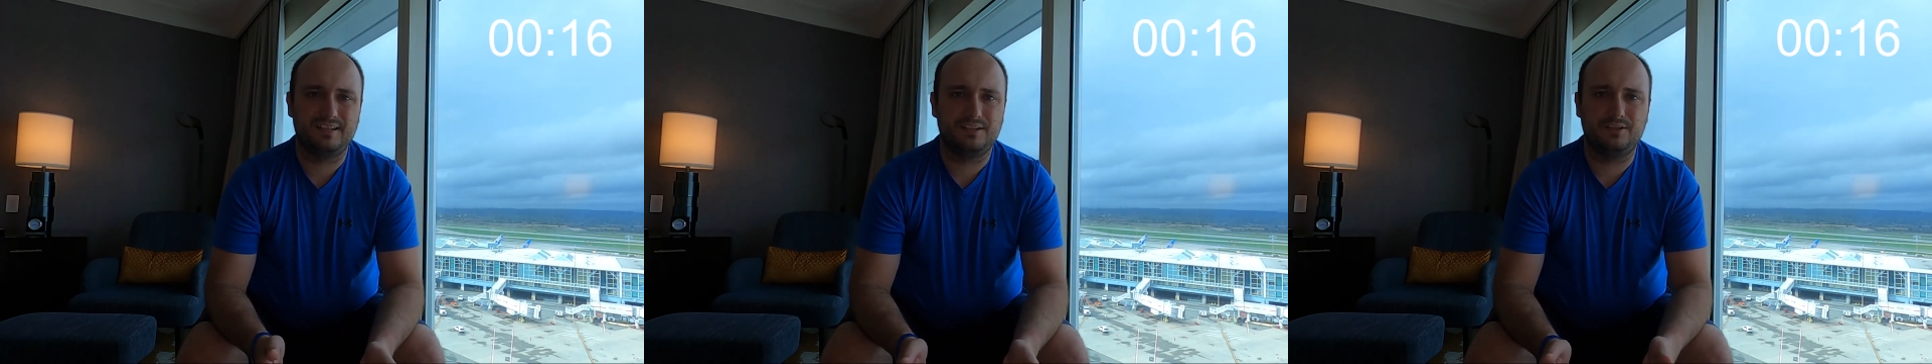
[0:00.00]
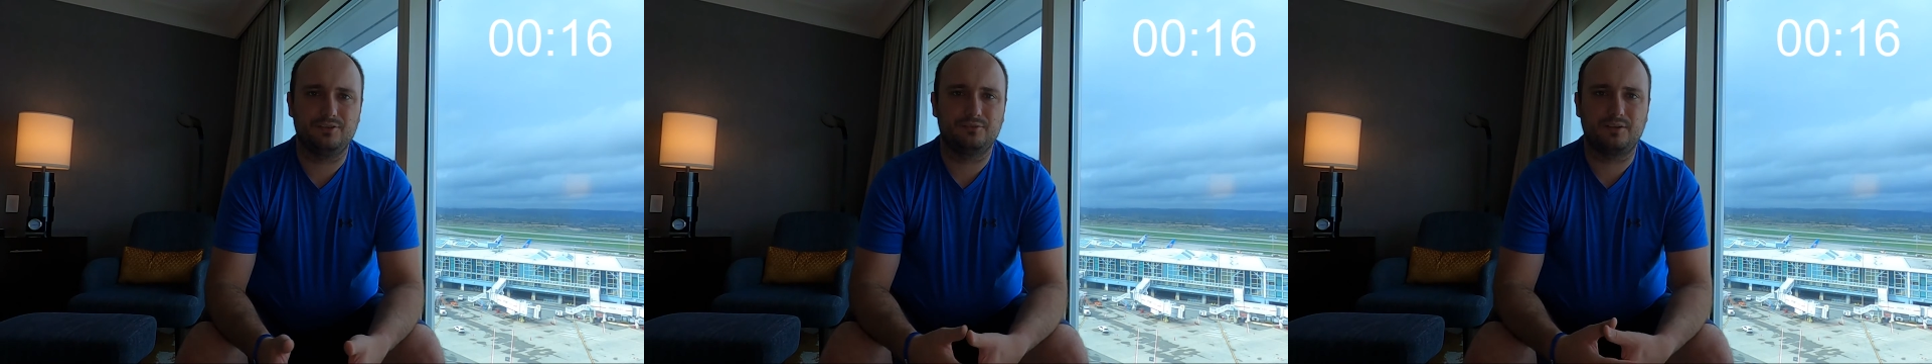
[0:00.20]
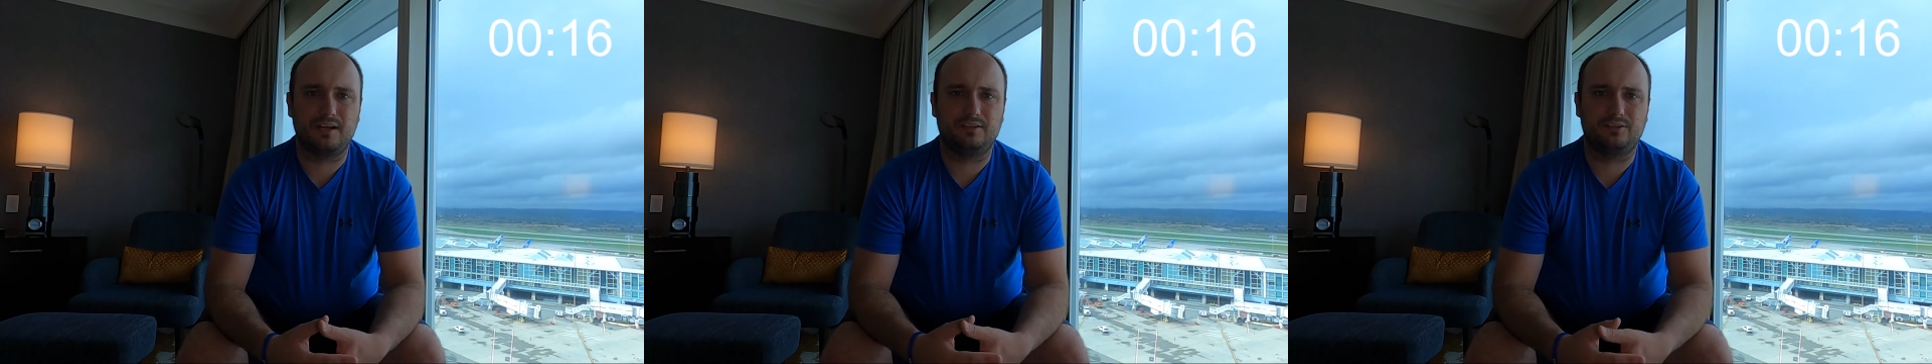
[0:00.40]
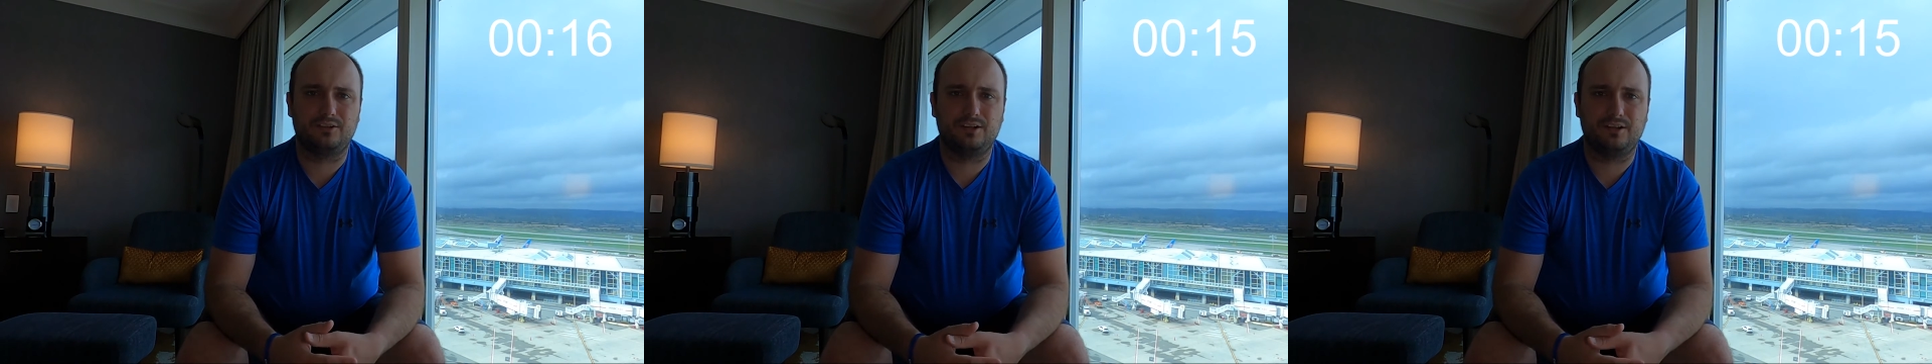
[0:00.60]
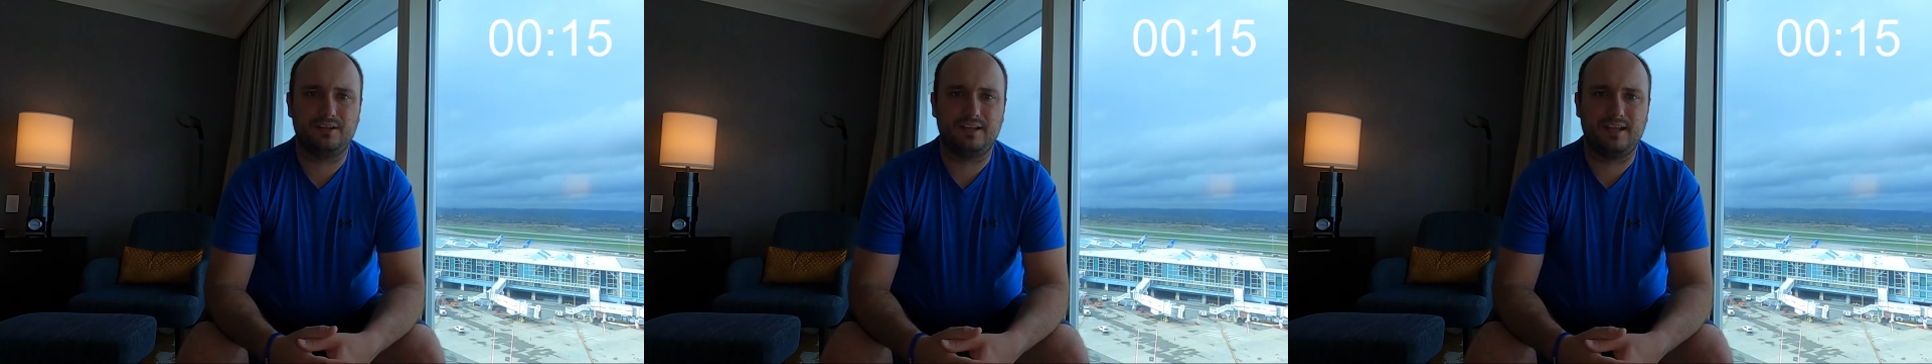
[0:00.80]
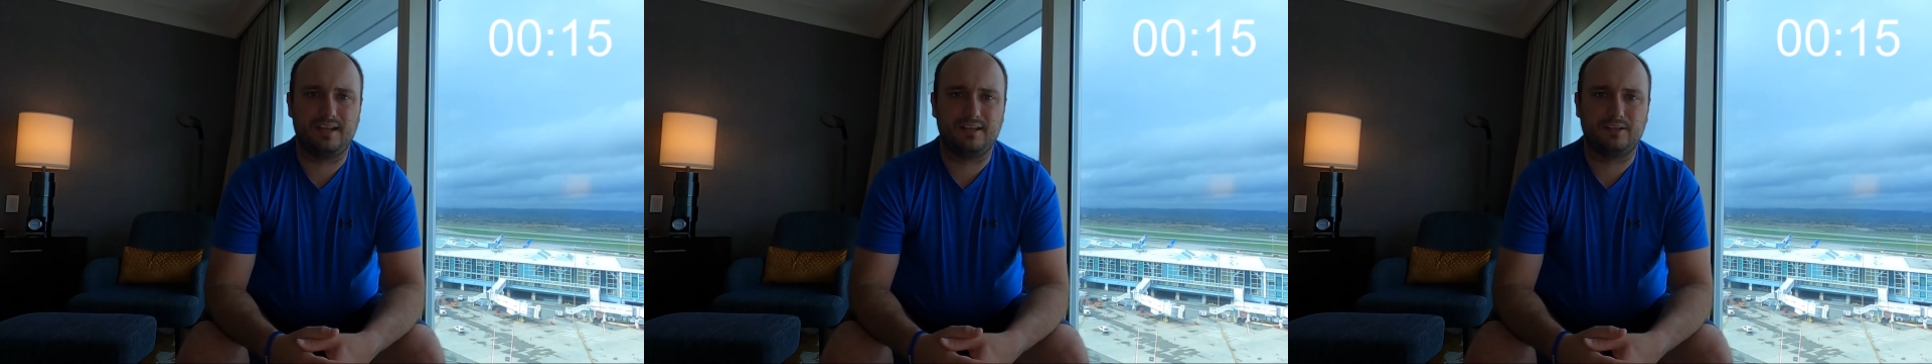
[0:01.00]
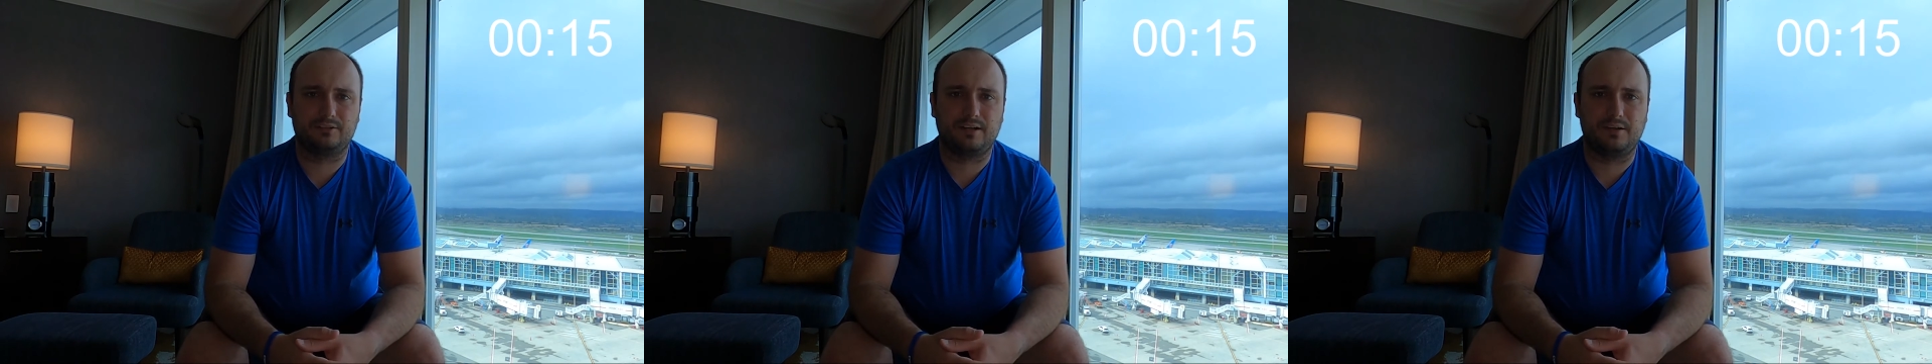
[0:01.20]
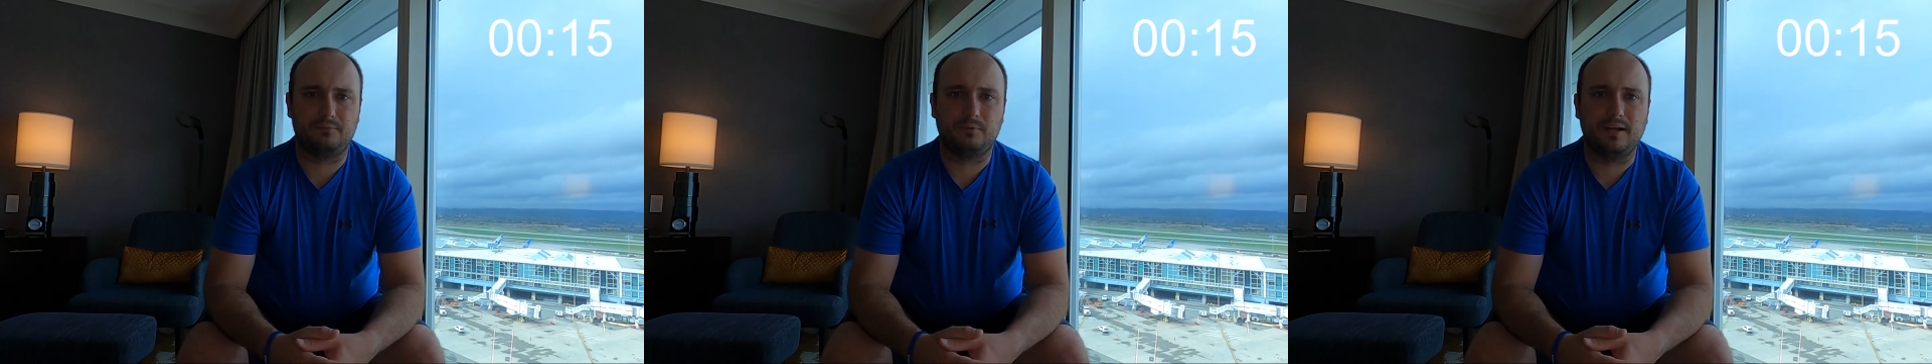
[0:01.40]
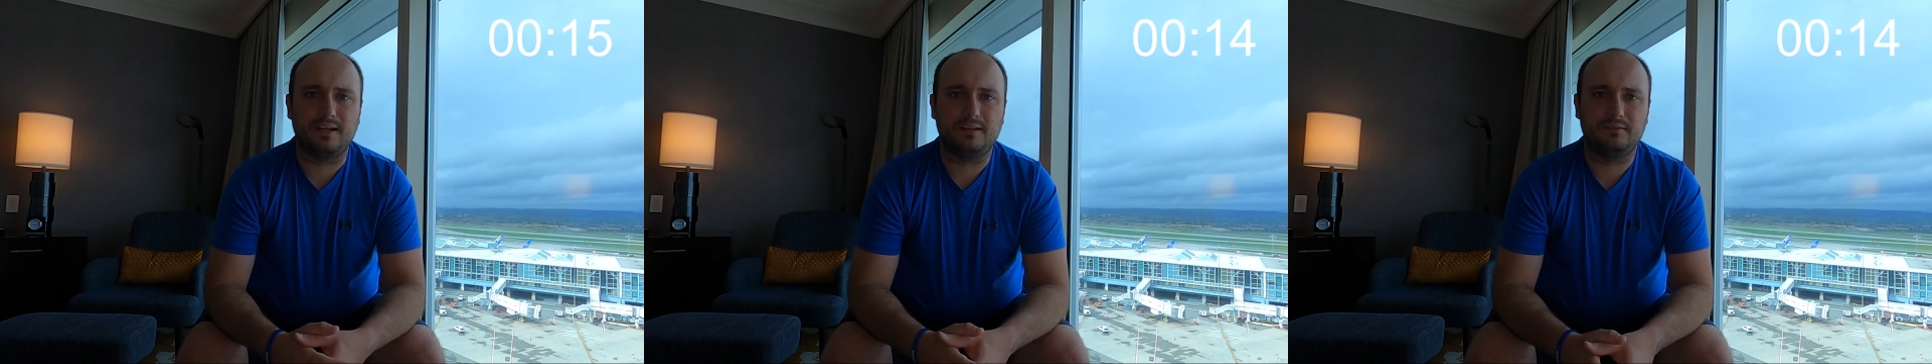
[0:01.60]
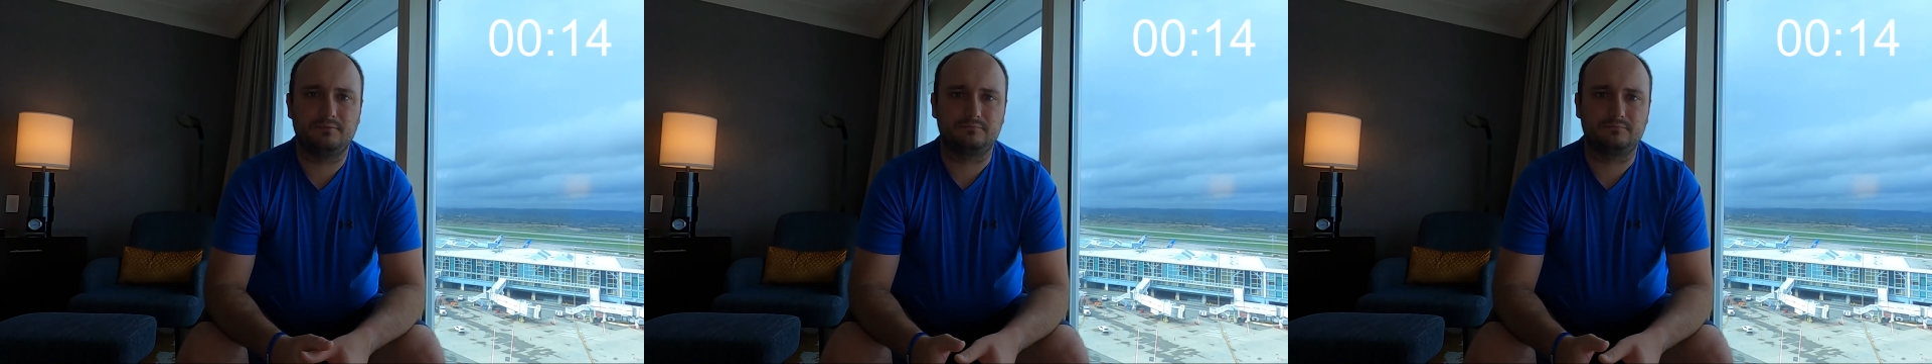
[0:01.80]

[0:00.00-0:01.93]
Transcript: You don't earn at a great rate